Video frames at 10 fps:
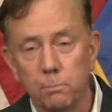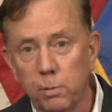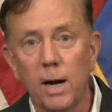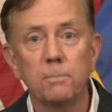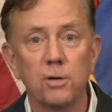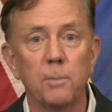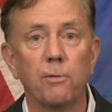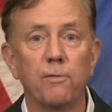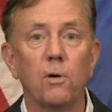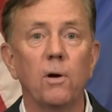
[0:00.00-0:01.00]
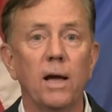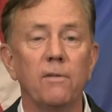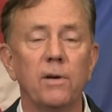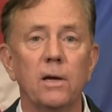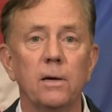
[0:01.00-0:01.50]
perhaps I prefer
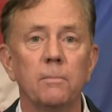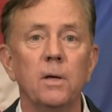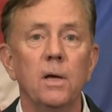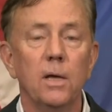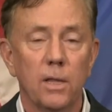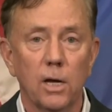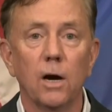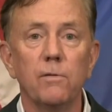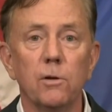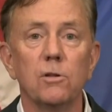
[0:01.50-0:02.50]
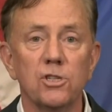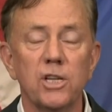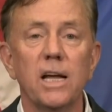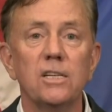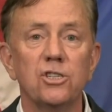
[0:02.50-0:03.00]
having um, the governor of the
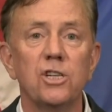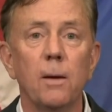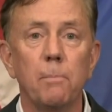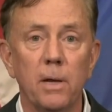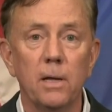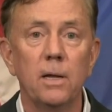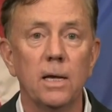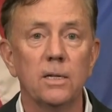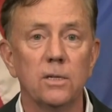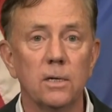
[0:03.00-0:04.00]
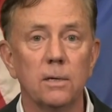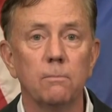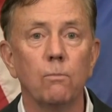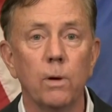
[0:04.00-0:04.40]
state step in, and uh,